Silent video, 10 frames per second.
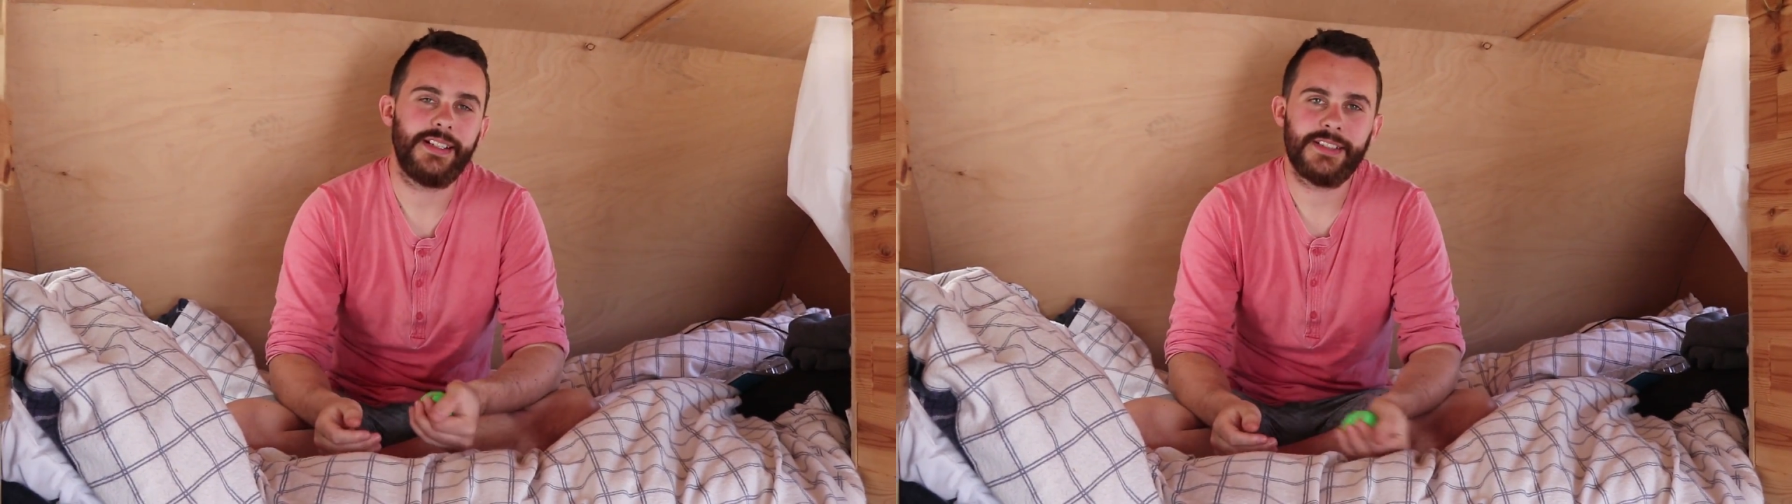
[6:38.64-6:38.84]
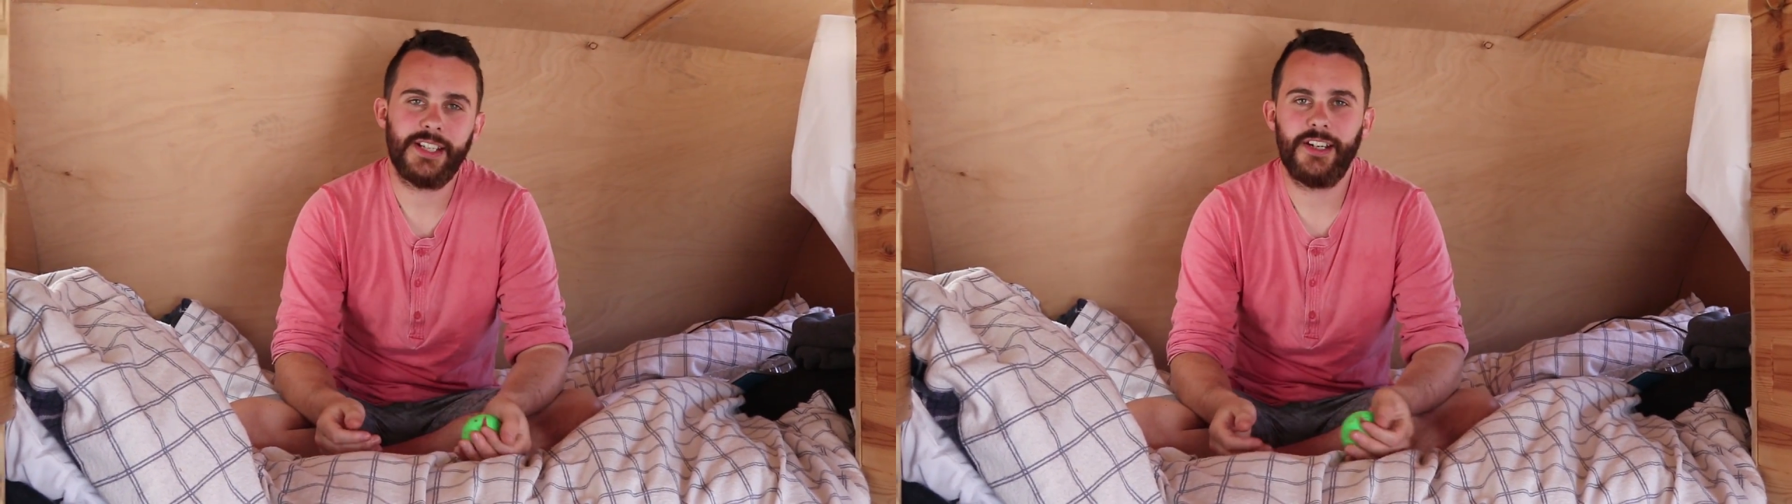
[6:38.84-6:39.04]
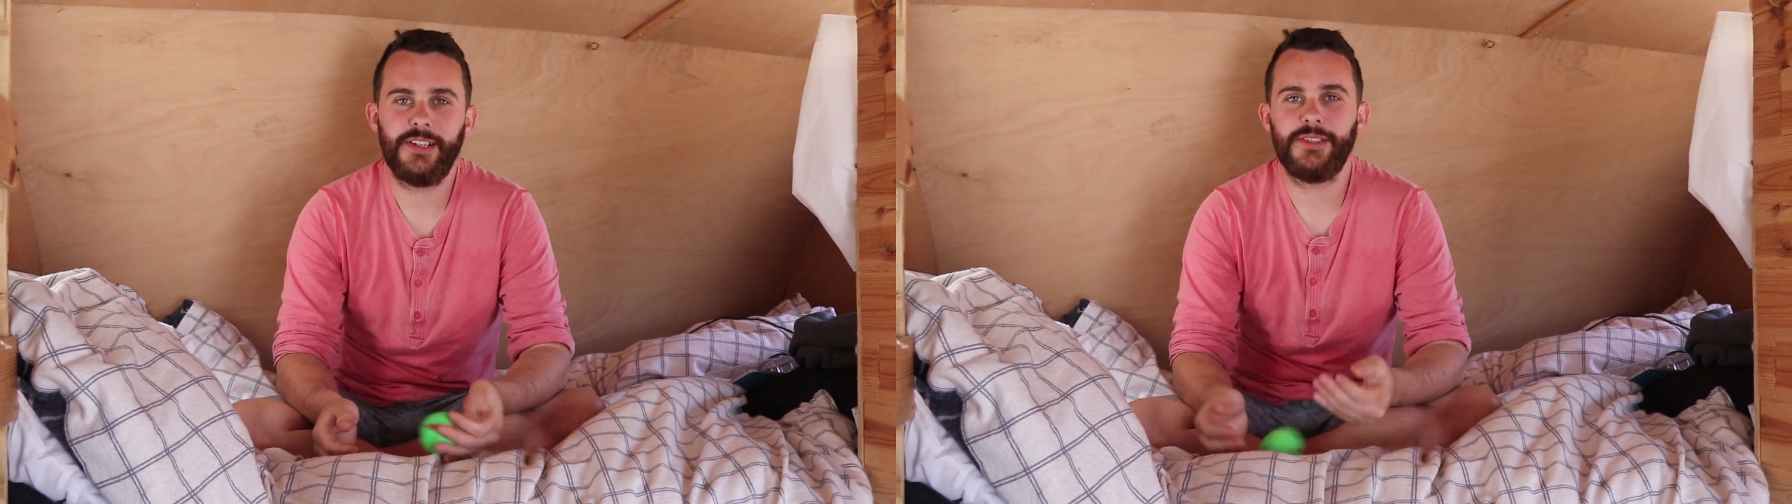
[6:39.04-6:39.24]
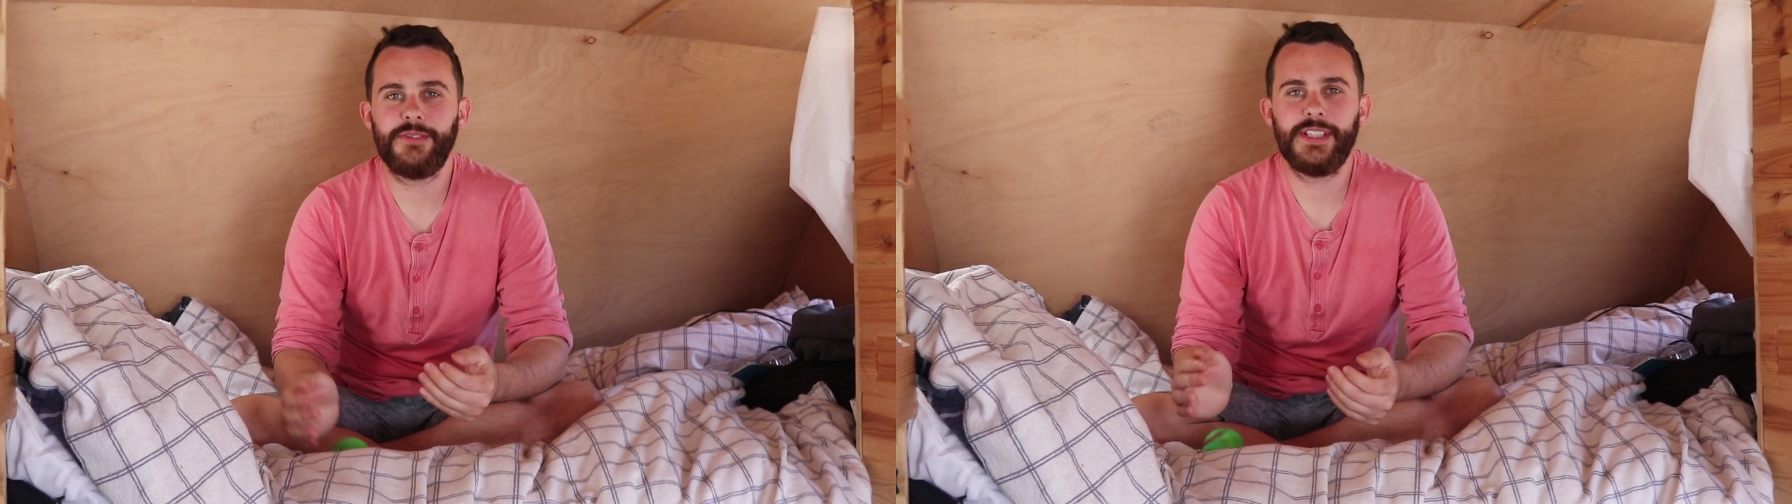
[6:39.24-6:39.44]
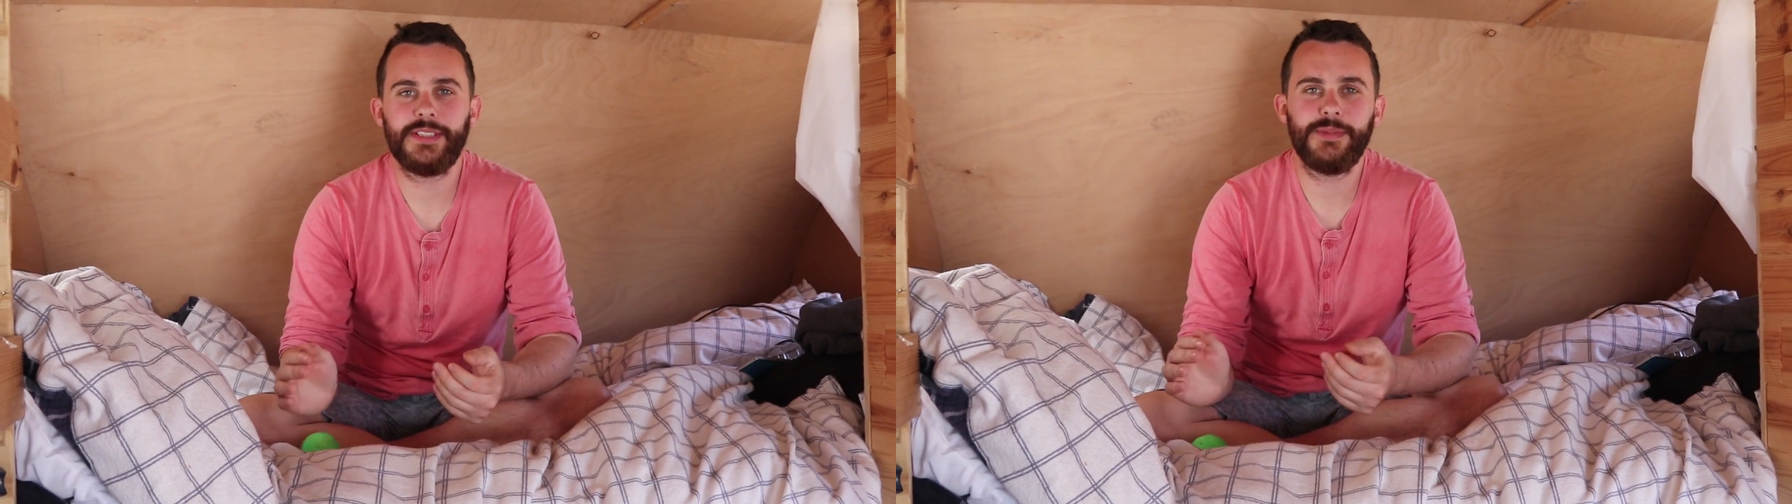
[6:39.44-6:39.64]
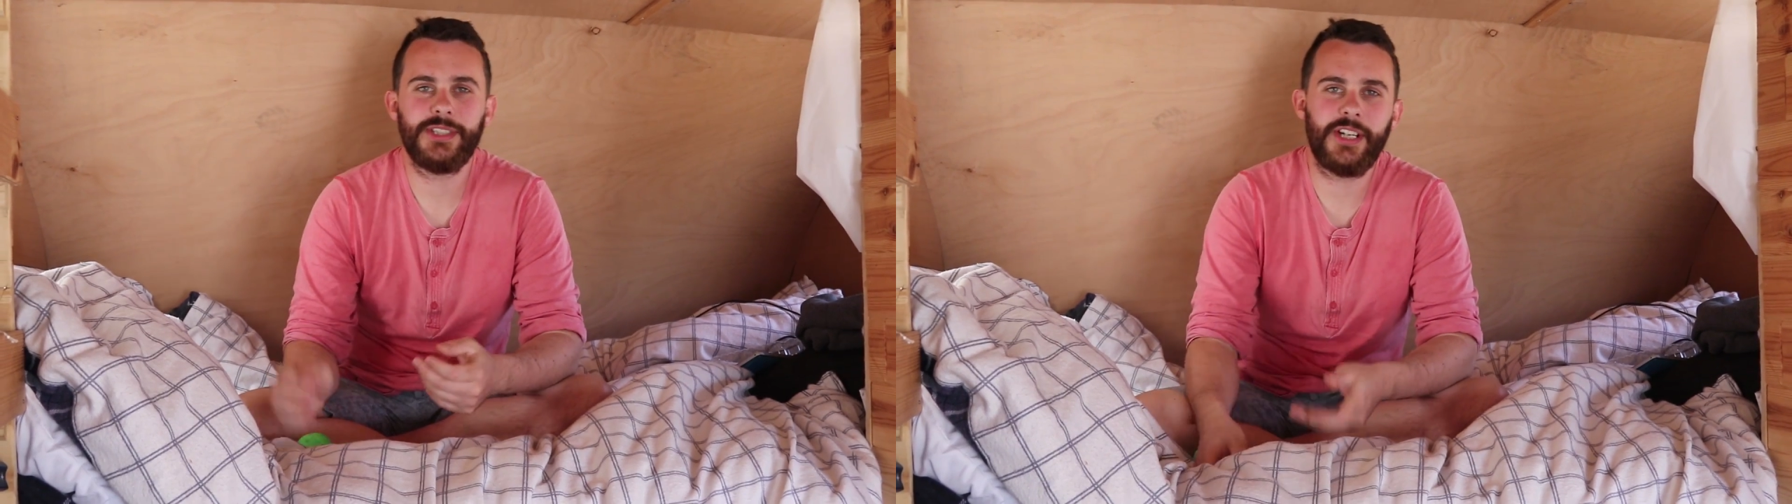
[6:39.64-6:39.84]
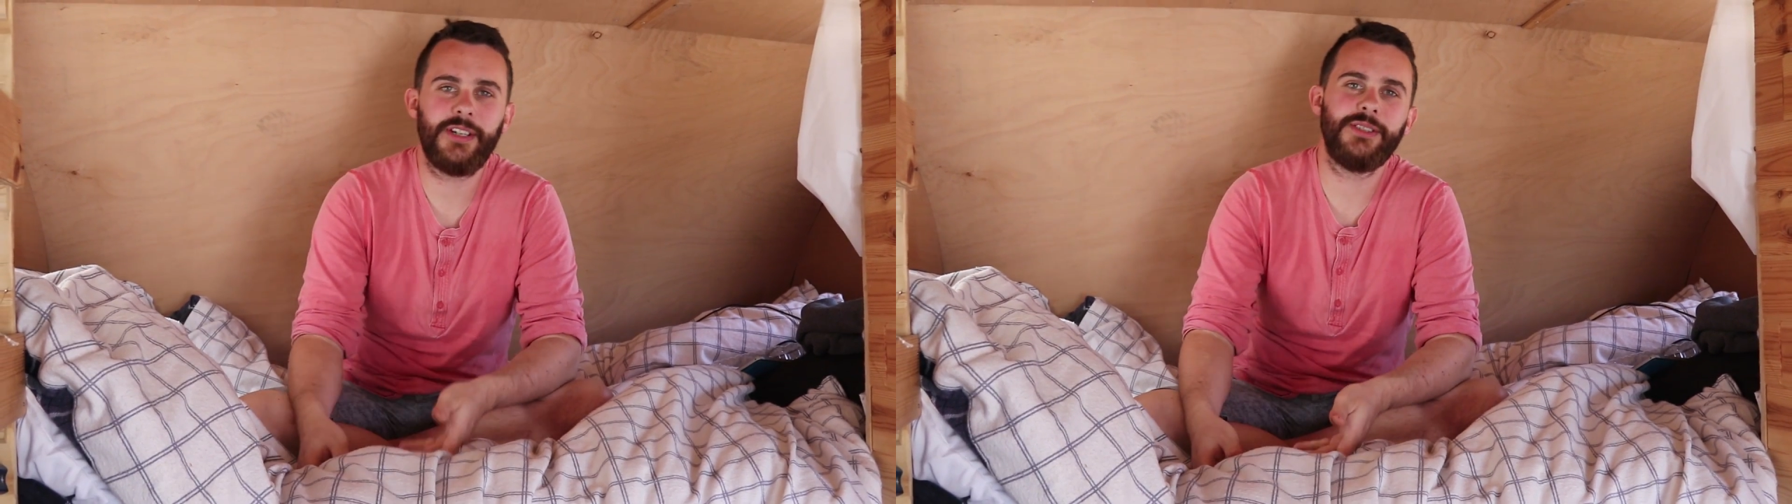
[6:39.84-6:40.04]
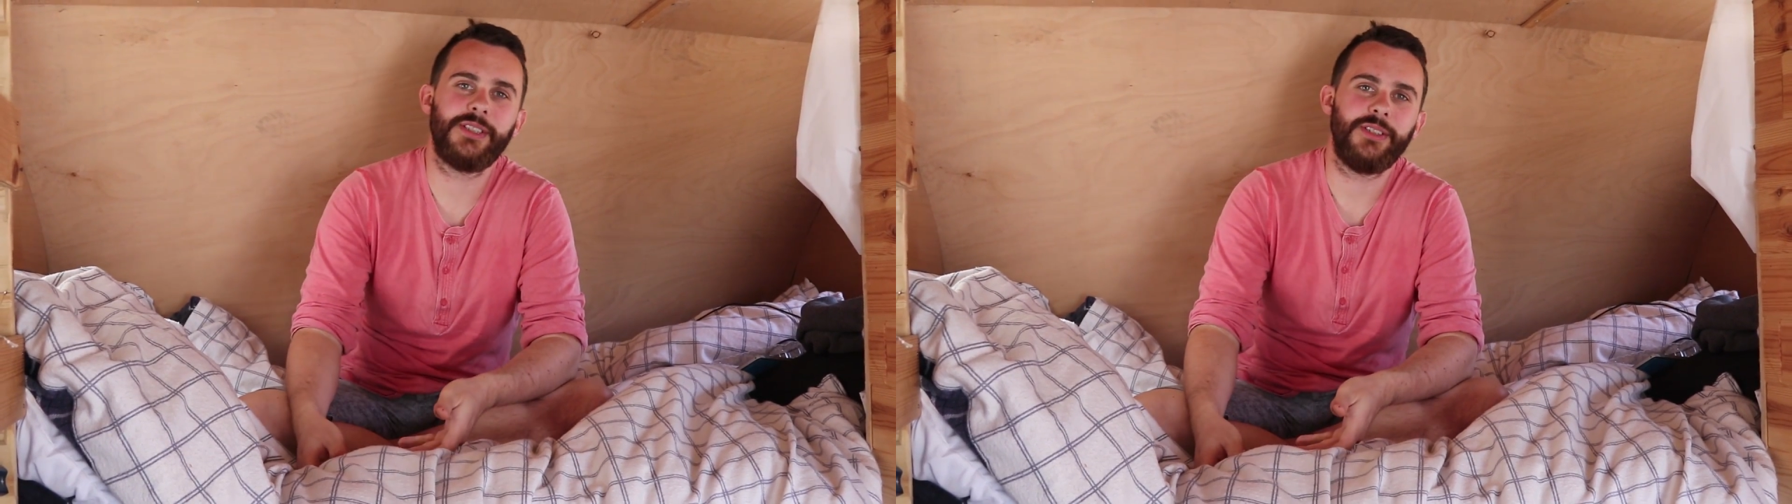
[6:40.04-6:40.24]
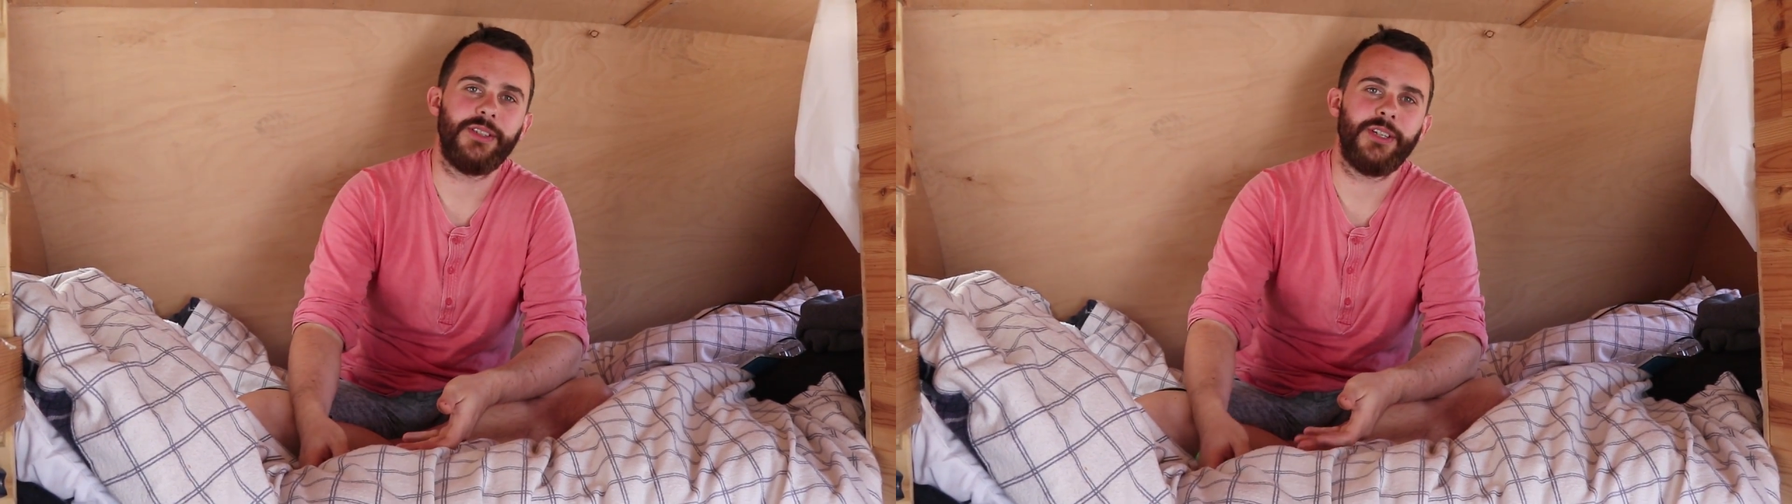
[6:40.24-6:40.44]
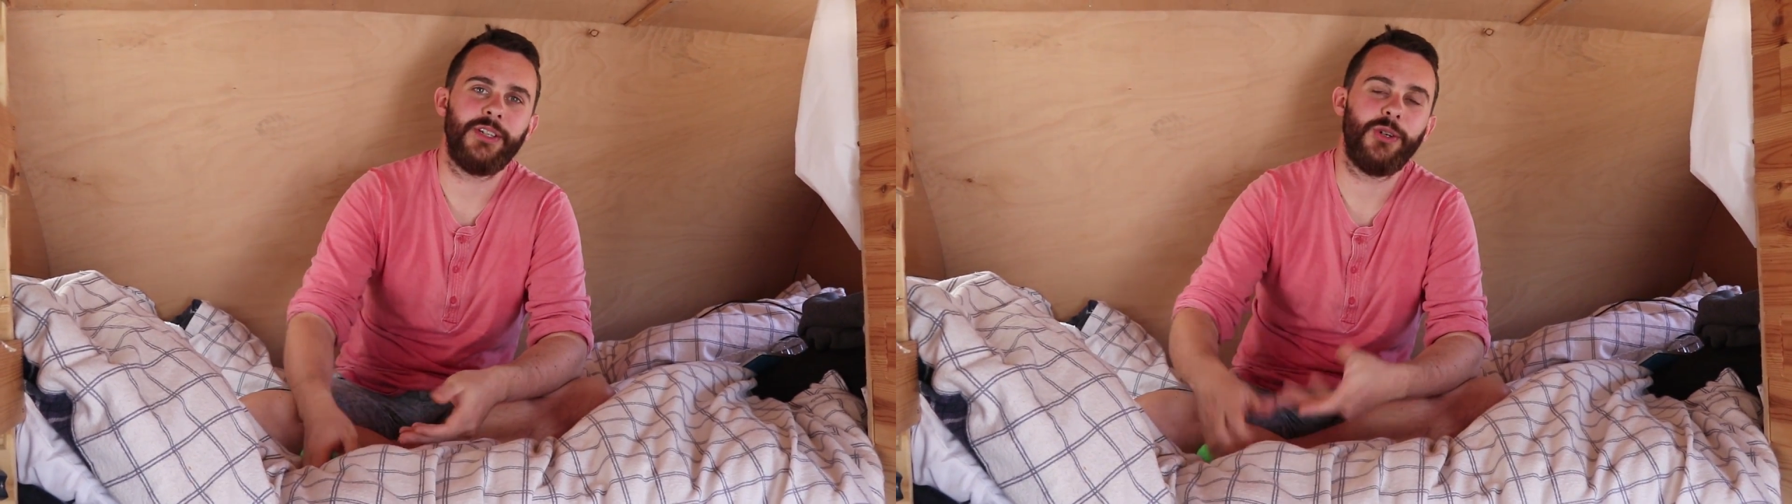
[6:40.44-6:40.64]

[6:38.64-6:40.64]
So the reason we chose a Luton,